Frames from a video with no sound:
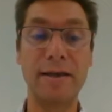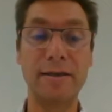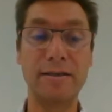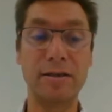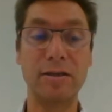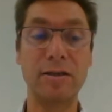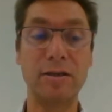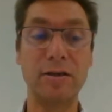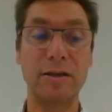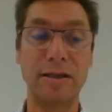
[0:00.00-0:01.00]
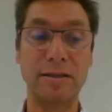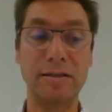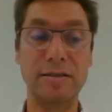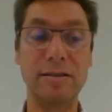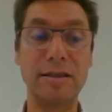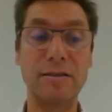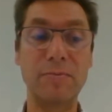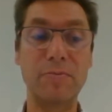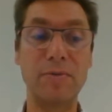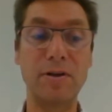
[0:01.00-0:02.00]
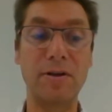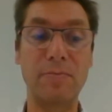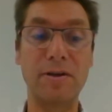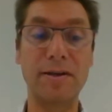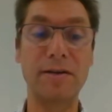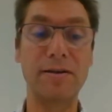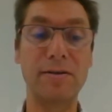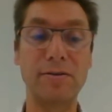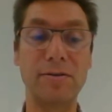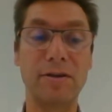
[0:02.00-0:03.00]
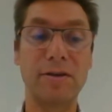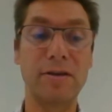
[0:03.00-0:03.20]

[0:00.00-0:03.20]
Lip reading: And as a sneak peek,